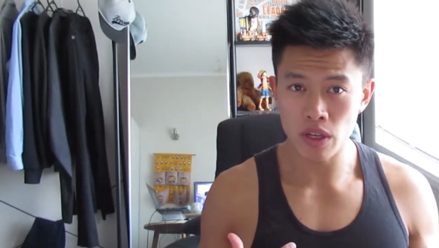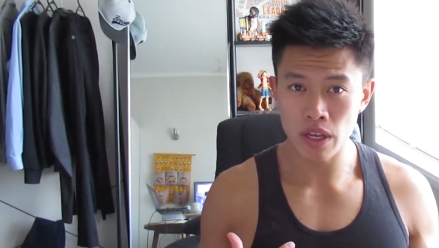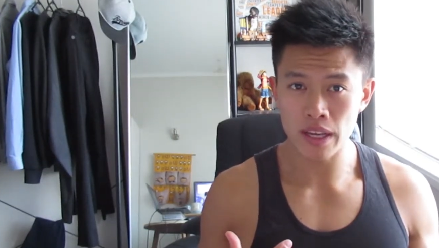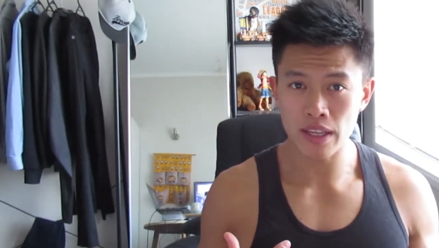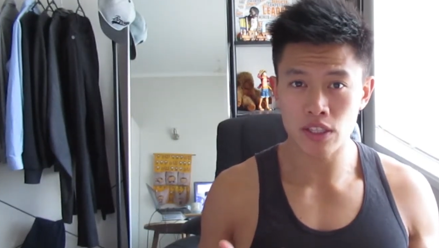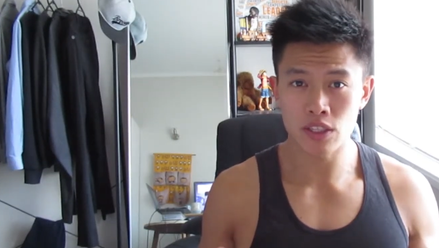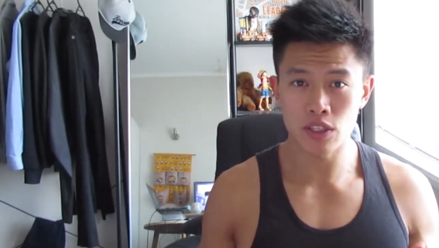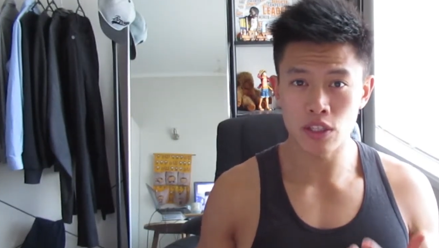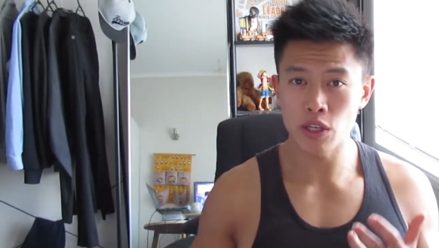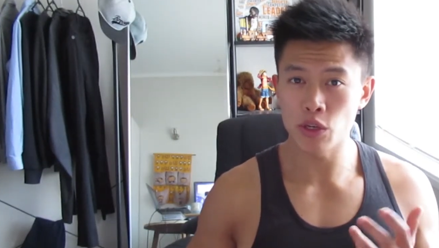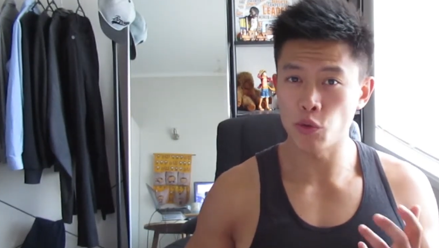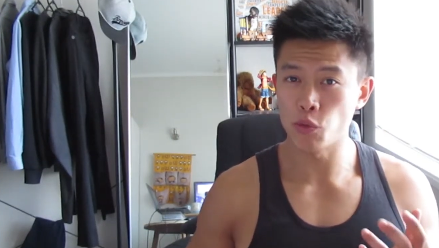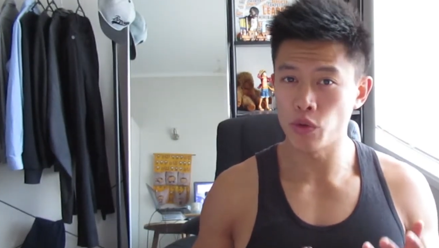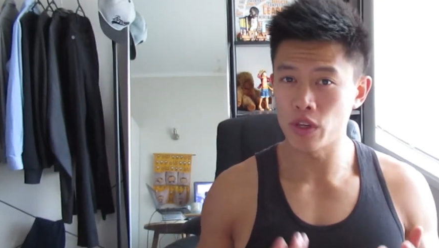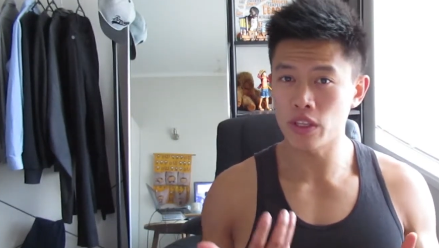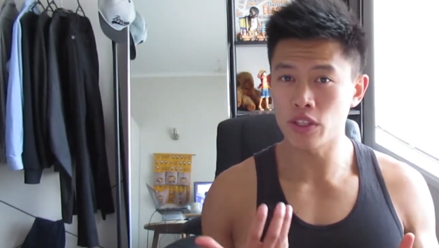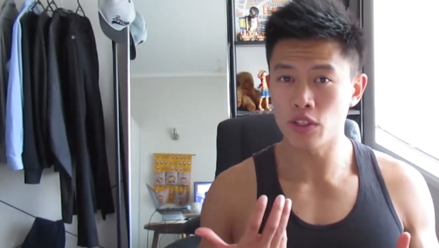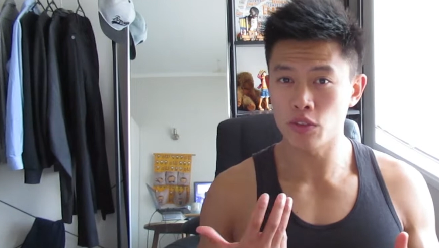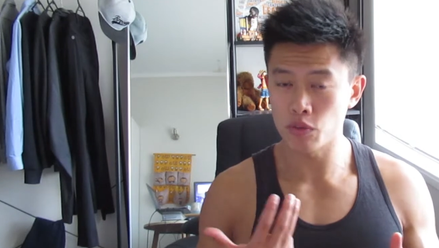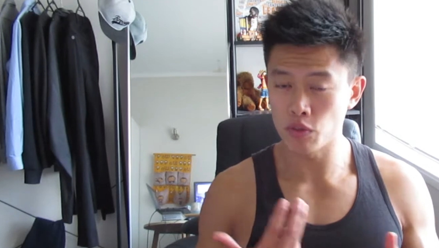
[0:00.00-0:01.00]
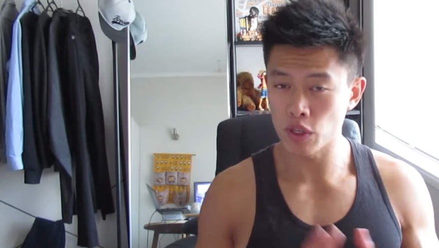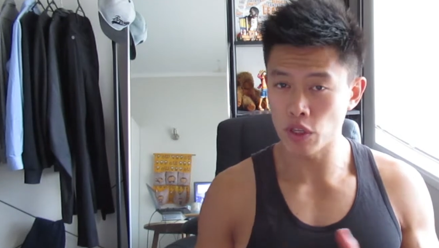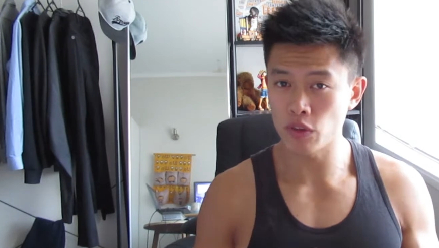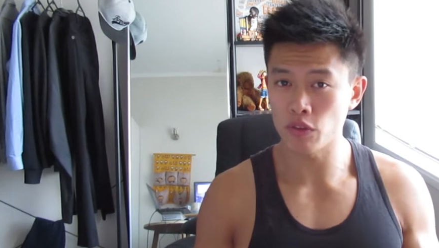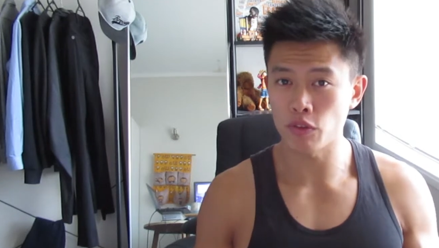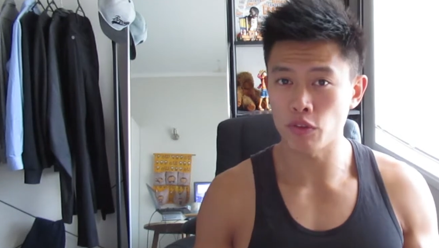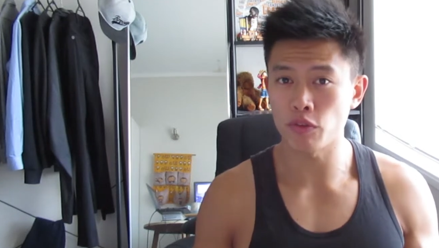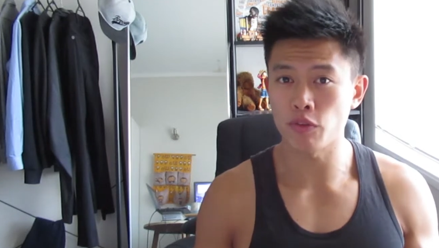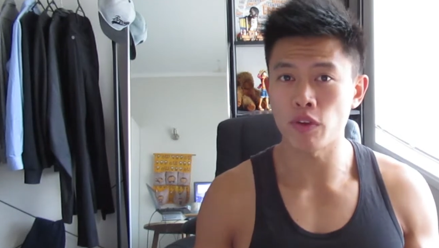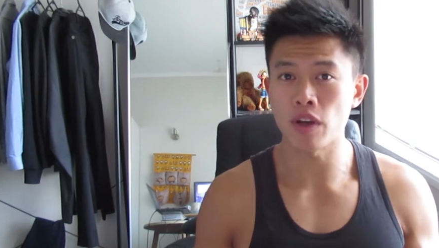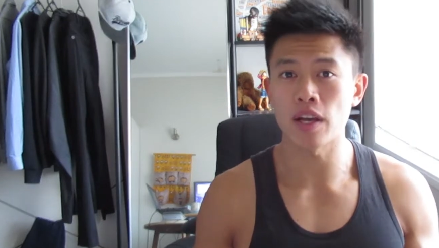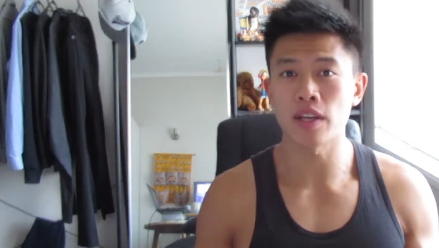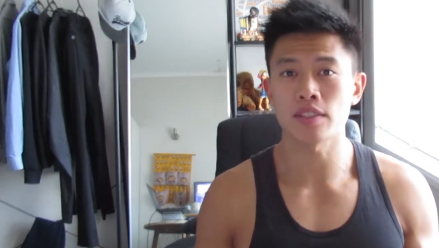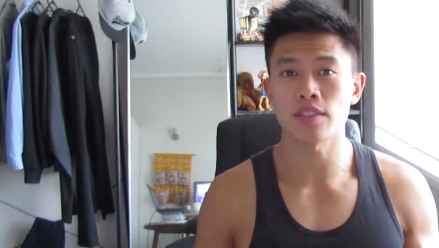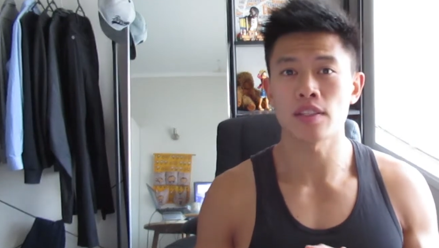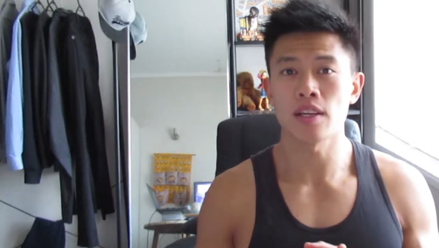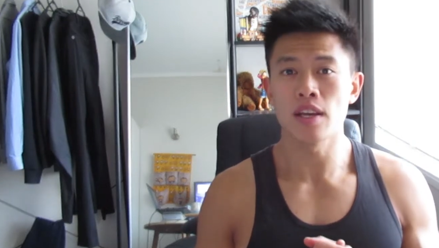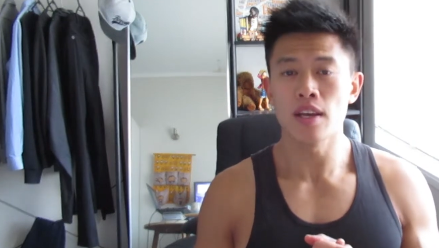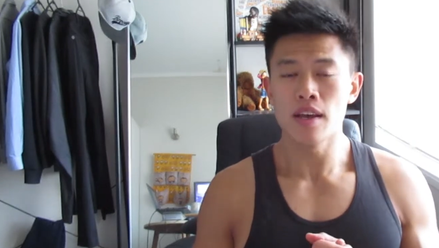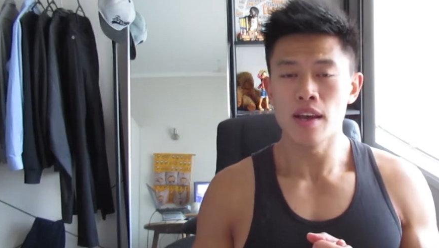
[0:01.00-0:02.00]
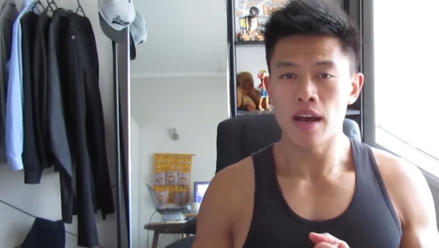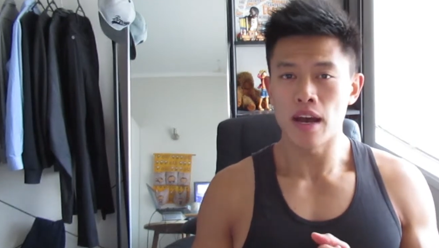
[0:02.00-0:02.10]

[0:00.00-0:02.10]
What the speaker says: actually in week 3 of the fast,